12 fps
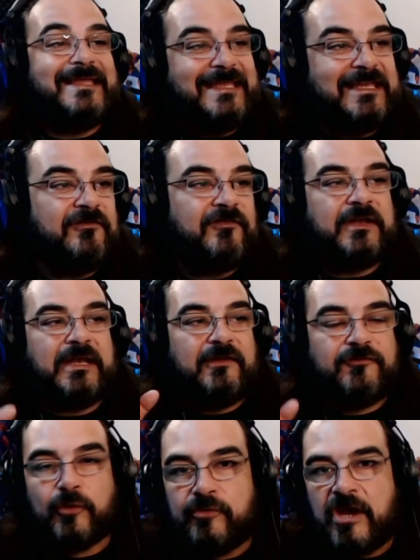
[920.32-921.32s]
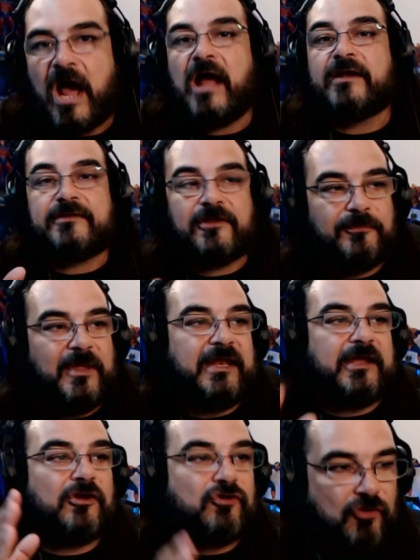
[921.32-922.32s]
even if you're not
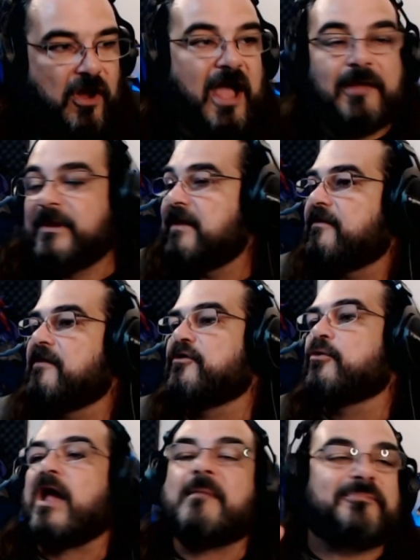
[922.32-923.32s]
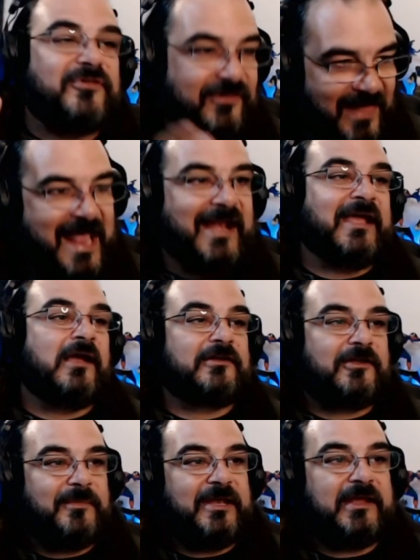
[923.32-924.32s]
committing a crime, even if you're not planning
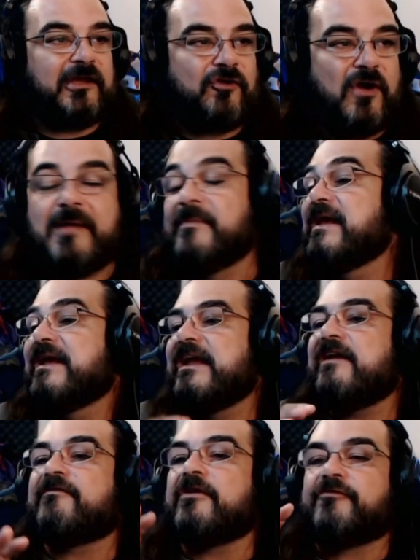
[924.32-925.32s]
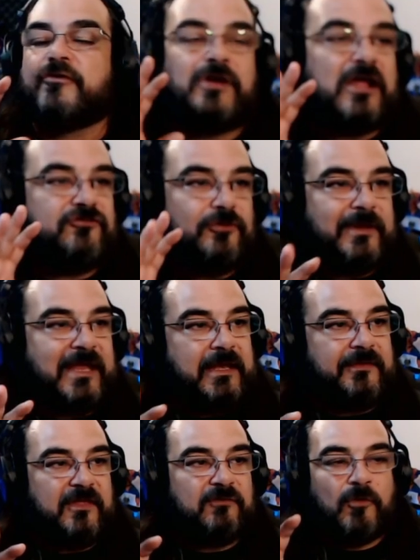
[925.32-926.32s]
on committing a crime, even if you're not doing
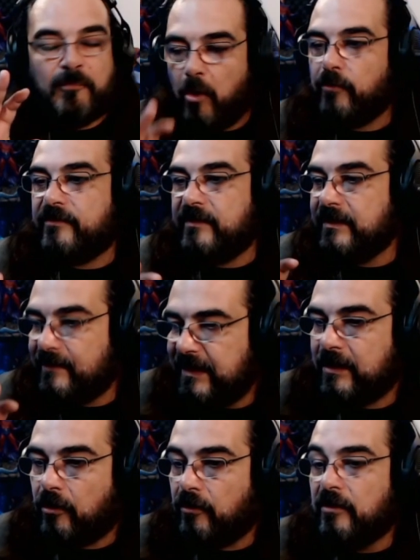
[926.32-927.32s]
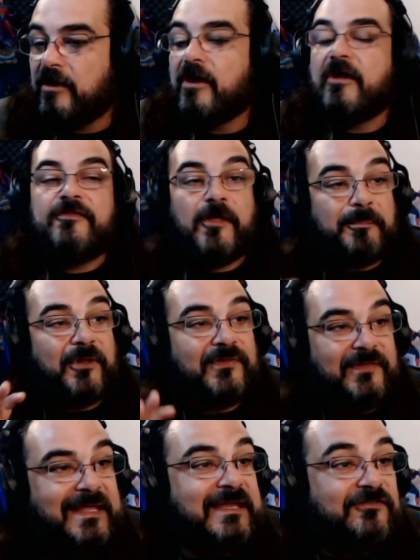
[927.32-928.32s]
anything remotely illegal, the
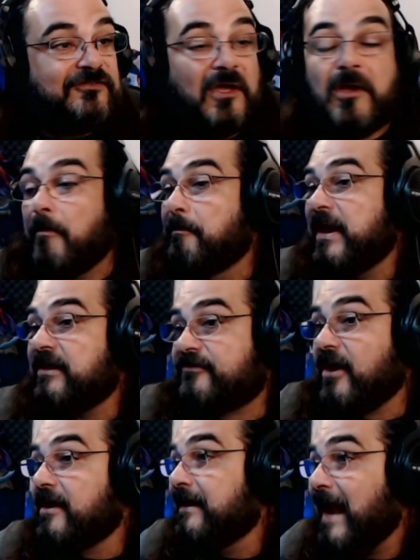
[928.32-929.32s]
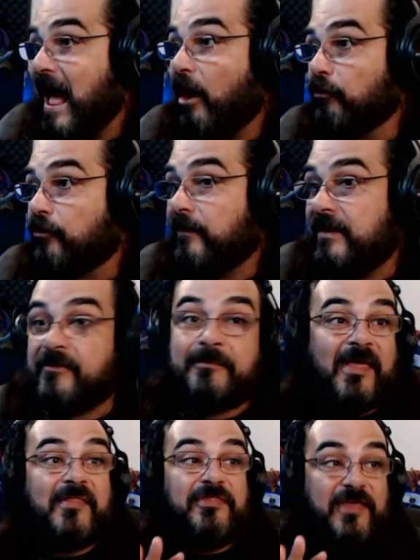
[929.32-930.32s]
police, based on an
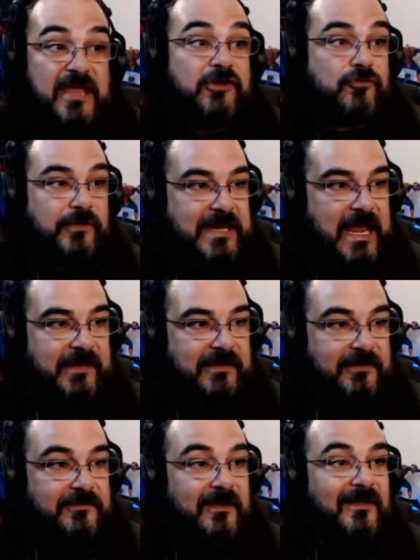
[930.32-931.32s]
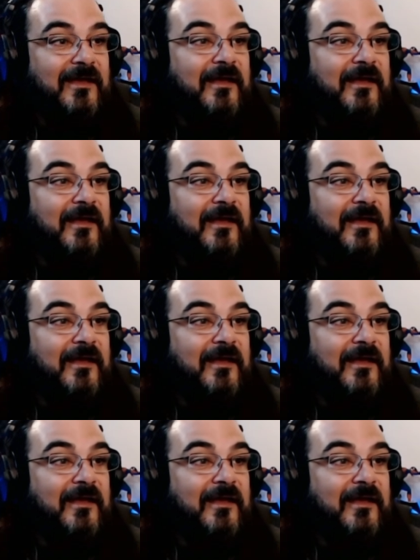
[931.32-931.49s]
algorithm that they created,